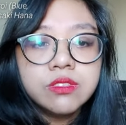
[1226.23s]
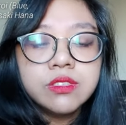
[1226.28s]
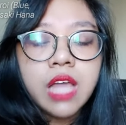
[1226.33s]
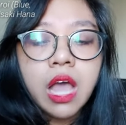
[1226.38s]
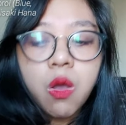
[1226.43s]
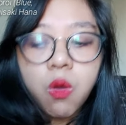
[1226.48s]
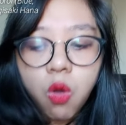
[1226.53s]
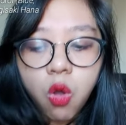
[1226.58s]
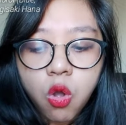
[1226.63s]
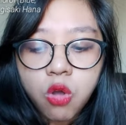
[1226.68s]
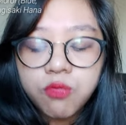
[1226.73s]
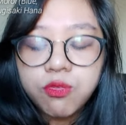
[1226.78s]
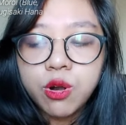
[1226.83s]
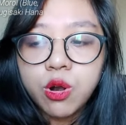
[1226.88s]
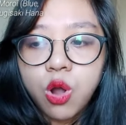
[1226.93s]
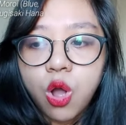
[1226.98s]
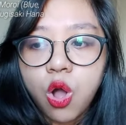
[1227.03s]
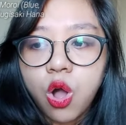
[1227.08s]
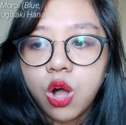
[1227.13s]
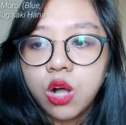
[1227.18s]
Now,
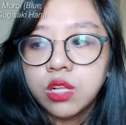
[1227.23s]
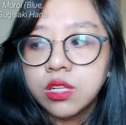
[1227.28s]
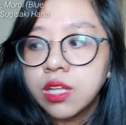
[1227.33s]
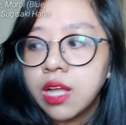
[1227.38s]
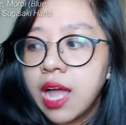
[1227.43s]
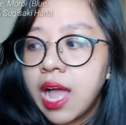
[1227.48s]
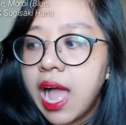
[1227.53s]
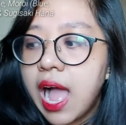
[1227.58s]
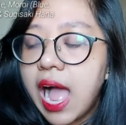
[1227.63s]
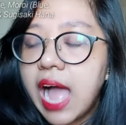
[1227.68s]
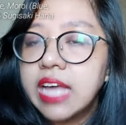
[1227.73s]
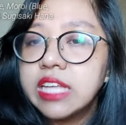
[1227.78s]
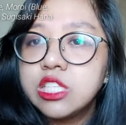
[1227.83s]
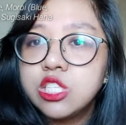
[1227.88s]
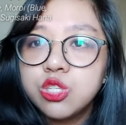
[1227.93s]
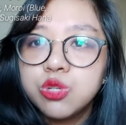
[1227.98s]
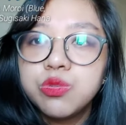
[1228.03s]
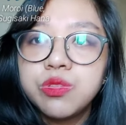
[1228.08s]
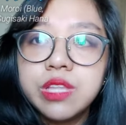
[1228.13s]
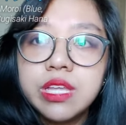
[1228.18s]
overall, I
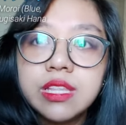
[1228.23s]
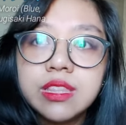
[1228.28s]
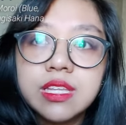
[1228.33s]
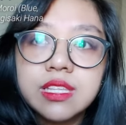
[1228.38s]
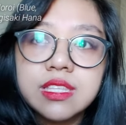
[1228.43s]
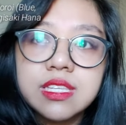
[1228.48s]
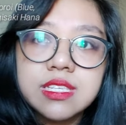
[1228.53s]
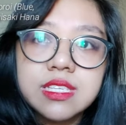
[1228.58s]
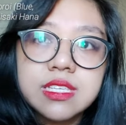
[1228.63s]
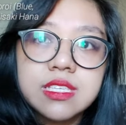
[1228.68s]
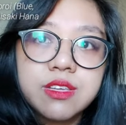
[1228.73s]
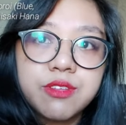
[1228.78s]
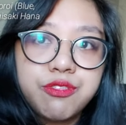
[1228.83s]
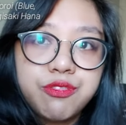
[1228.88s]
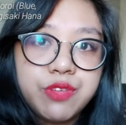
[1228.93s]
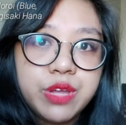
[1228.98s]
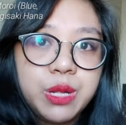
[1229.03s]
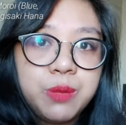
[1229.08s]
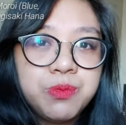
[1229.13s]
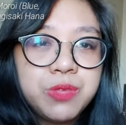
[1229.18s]
do think that this is a
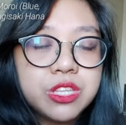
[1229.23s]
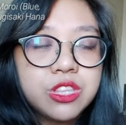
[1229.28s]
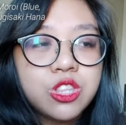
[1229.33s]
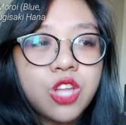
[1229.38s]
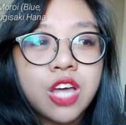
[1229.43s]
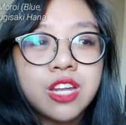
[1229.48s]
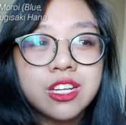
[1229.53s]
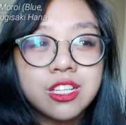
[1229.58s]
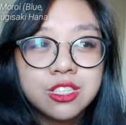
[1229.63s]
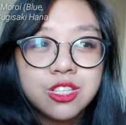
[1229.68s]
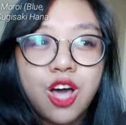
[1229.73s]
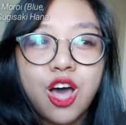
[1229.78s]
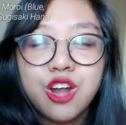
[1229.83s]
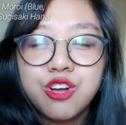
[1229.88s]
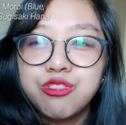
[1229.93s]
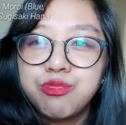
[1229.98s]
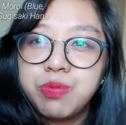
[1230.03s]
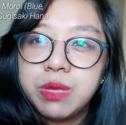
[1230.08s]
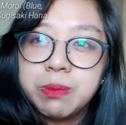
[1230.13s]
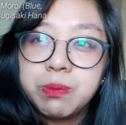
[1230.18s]
film that not a
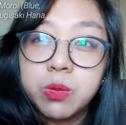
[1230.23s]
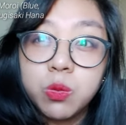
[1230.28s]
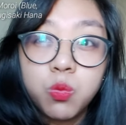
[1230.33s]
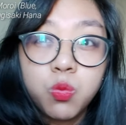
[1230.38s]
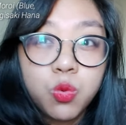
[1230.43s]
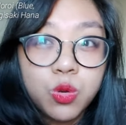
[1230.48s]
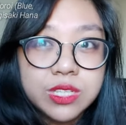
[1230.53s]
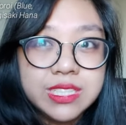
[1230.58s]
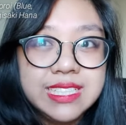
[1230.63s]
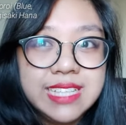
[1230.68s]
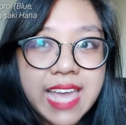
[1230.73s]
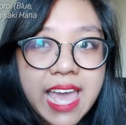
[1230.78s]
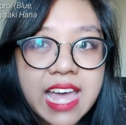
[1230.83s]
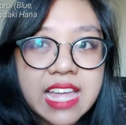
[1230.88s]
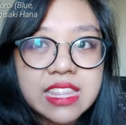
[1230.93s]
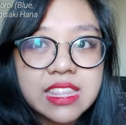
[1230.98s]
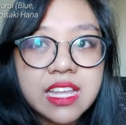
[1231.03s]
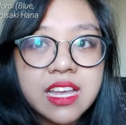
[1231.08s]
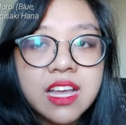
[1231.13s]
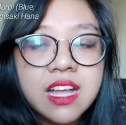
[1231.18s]
lot of people would
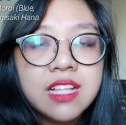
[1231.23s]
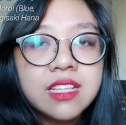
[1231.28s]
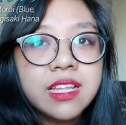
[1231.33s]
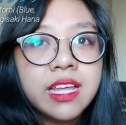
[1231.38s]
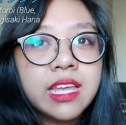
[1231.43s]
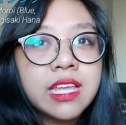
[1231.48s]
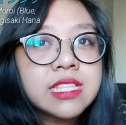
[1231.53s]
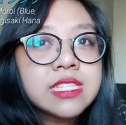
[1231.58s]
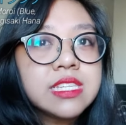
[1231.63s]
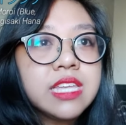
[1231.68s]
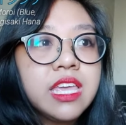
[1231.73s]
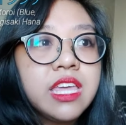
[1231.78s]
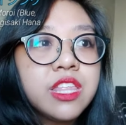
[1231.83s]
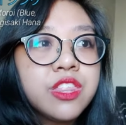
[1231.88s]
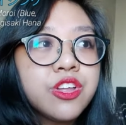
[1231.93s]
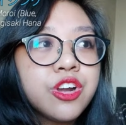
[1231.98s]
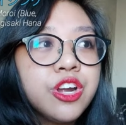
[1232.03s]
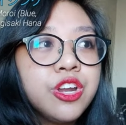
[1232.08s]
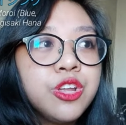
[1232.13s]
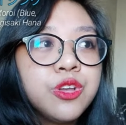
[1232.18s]
get. Like, it's
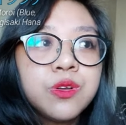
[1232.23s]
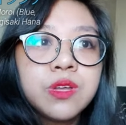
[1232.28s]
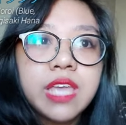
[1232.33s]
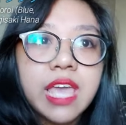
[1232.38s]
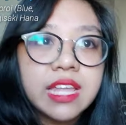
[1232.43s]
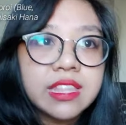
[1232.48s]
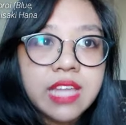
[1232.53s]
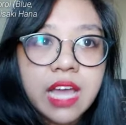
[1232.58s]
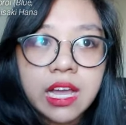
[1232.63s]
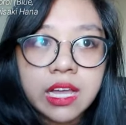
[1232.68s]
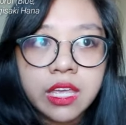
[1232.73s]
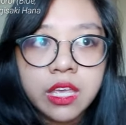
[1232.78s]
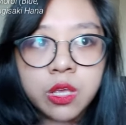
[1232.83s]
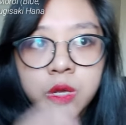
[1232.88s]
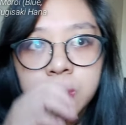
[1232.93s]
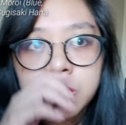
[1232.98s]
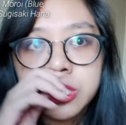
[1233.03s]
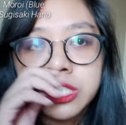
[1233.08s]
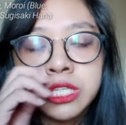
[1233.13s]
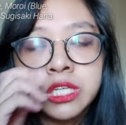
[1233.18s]
either you get
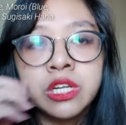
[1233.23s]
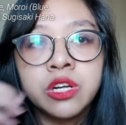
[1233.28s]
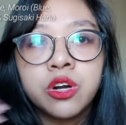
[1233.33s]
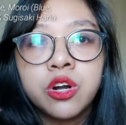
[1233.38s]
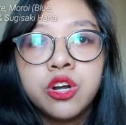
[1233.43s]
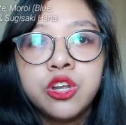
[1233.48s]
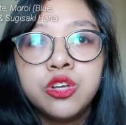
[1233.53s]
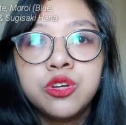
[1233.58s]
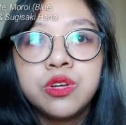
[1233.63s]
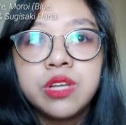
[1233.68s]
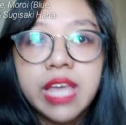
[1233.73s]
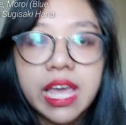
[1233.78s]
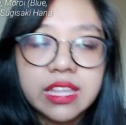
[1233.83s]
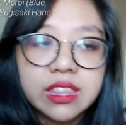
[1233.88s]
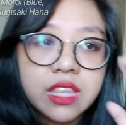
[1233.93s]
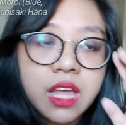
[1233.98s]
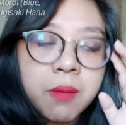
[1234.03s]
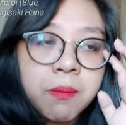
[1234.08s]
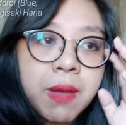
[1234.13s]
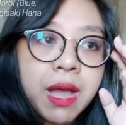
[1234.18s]
Akiyoshi or you
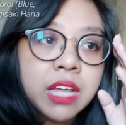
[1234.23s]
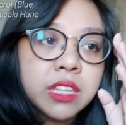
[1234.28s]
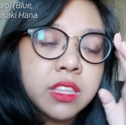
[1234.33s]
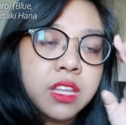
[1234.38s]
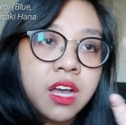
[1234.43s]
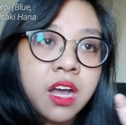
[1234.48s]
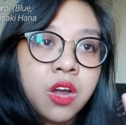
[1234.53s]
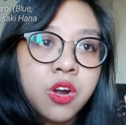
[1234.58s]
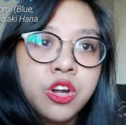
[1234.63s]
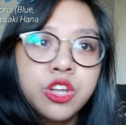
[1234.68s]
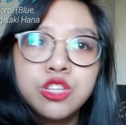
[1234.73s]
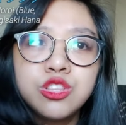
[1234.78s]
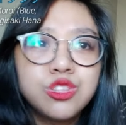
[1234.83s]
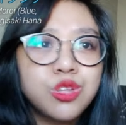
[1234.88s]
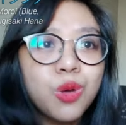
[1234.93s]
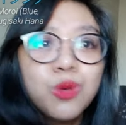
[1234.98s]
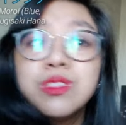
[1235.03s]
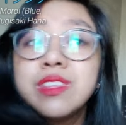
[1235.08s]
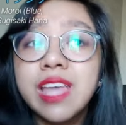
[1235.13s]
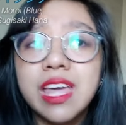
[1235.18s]
get Tabata or you
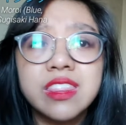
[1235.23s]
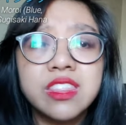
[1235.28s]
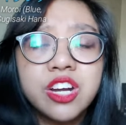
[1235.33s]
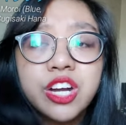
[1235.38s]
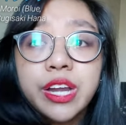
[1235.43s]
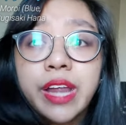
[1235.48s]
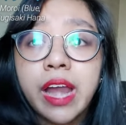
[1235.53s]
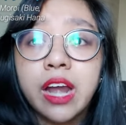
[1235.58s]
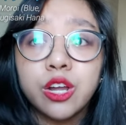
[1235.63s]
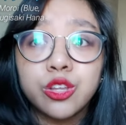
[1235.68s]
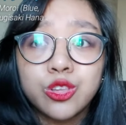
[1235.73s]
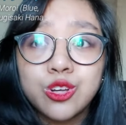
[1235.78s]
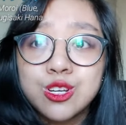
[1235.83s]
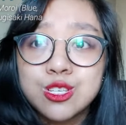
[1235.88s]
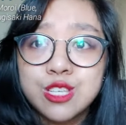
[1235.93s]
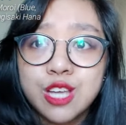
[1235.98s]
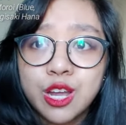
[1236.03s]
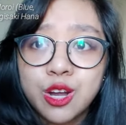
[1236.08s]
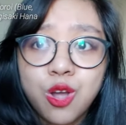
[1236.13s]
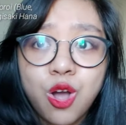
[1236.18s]
don't get their
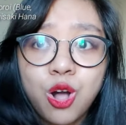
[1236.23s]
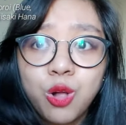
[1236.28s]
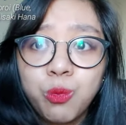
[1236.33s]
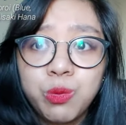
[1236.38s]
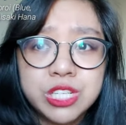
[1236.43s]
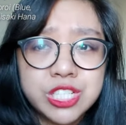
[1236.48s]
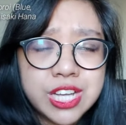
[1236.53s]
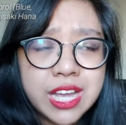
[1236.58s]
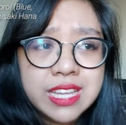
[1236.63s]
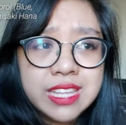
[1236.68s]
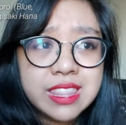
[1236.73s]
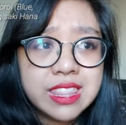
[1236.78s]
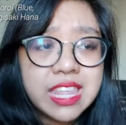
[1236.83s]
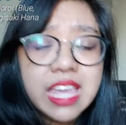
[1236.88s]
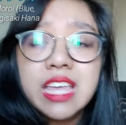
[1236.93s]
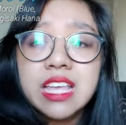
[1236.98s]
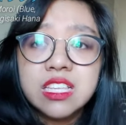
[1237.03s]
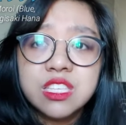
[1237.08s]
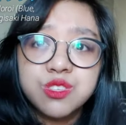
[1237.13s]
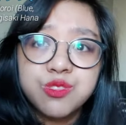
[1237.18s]
characters at all, which I
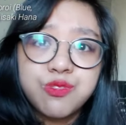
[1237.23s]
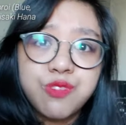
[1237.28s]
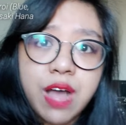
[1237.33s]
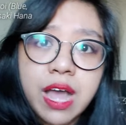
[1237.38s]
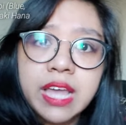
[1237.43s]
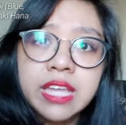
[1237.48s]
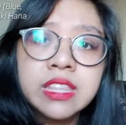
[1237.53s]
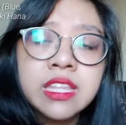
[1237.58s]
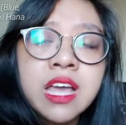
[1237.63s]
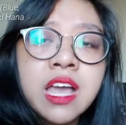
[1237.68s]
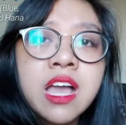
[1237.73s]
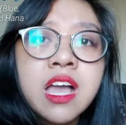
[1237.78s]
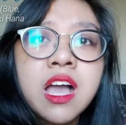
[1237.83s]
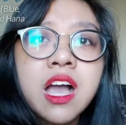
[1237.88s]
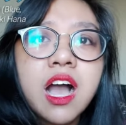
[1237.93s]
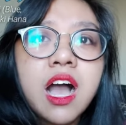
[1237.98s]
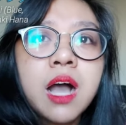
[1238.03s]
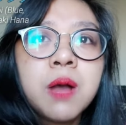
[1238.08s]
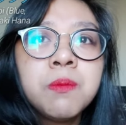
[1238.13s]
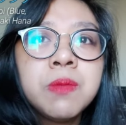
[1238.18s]
think is fine.
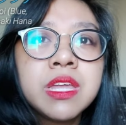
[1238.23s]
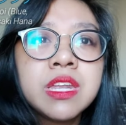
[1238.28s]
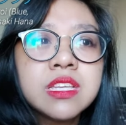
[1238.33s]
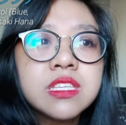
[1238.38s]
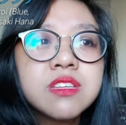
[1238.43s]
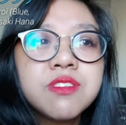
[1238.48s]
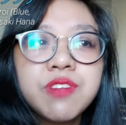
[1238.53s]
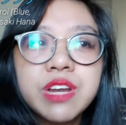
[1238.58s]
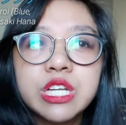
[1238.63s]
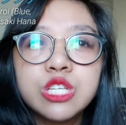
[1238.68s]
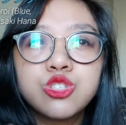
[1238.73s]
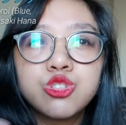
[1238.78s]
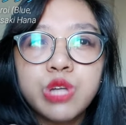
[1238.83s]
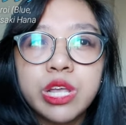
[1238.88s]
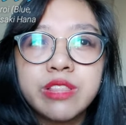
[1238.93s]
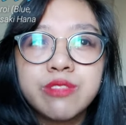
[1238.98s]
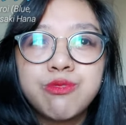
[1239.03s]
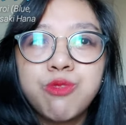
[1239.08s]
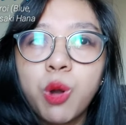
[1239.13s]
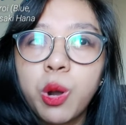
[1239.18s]
It is a very
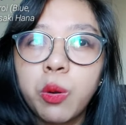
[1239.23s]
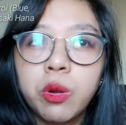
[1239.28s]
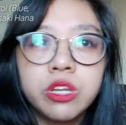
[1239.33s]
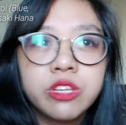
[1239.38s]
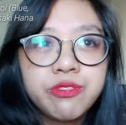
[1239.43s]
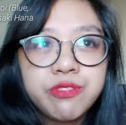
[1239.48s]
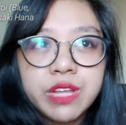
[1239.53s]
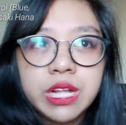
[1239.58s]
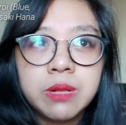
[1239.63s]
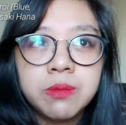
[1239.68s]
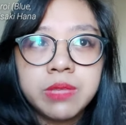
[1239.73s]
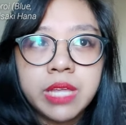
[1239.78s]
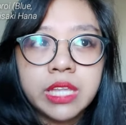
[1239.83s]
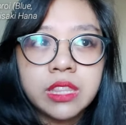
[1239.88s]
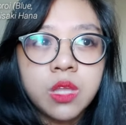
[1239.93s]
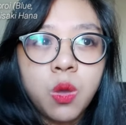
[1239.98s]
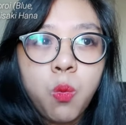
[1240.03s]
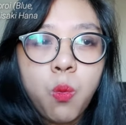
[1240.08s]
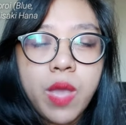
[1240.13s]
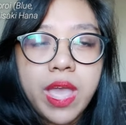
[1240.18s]
straightforward film,
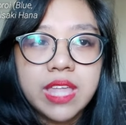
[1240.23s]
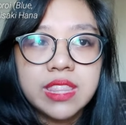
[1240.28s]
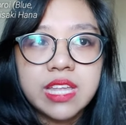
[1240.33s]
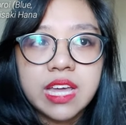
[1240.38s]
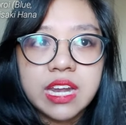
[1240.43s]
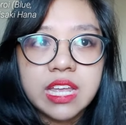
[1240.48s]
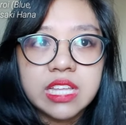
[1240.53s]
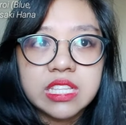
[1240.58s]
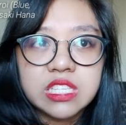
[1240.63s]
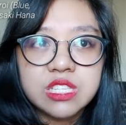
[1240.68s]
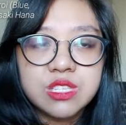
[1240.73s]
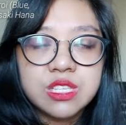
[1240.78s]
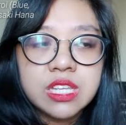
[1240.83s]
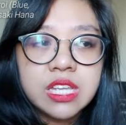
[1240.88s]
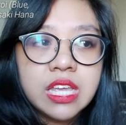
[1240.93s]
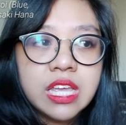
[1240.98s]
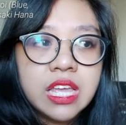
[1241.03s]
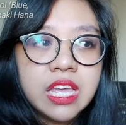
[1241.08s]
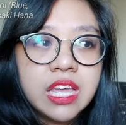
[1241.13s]
like, the way that it's...